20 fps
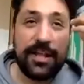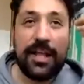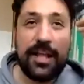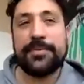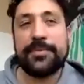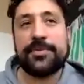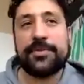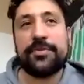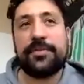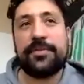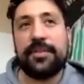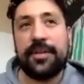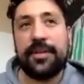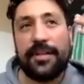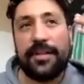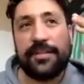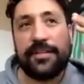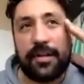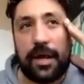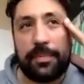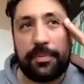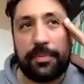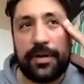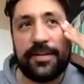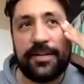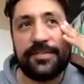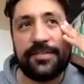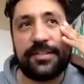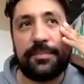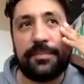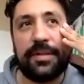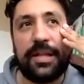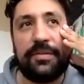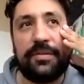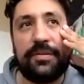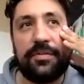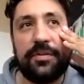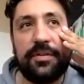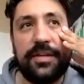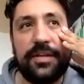I'm sure that it's operating on some
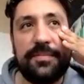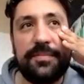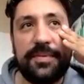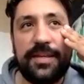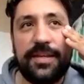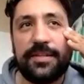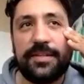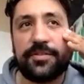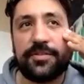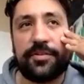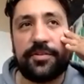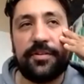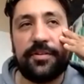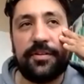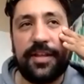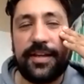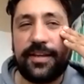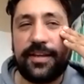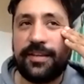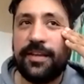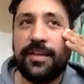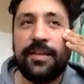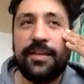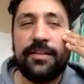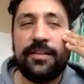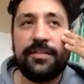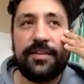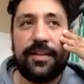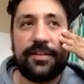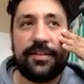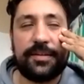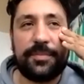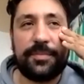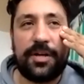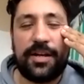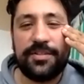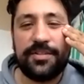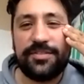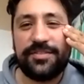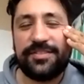level in me in turn, like, like
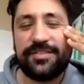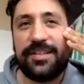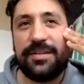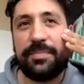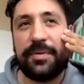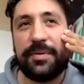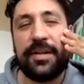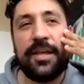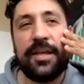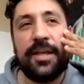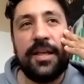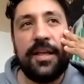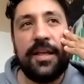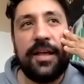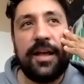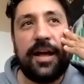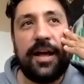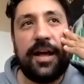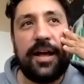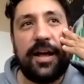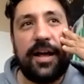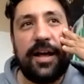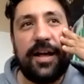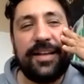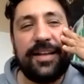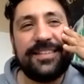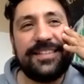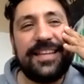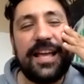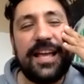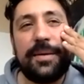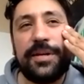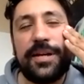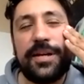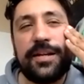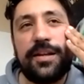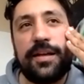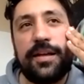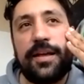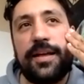subconsciously, but uh, yeah, I mean, I,
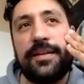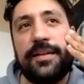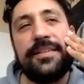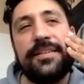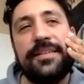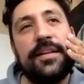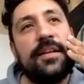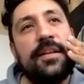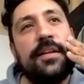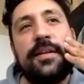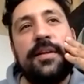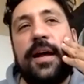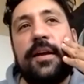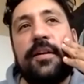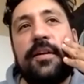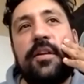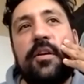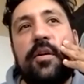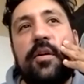I, I don't know.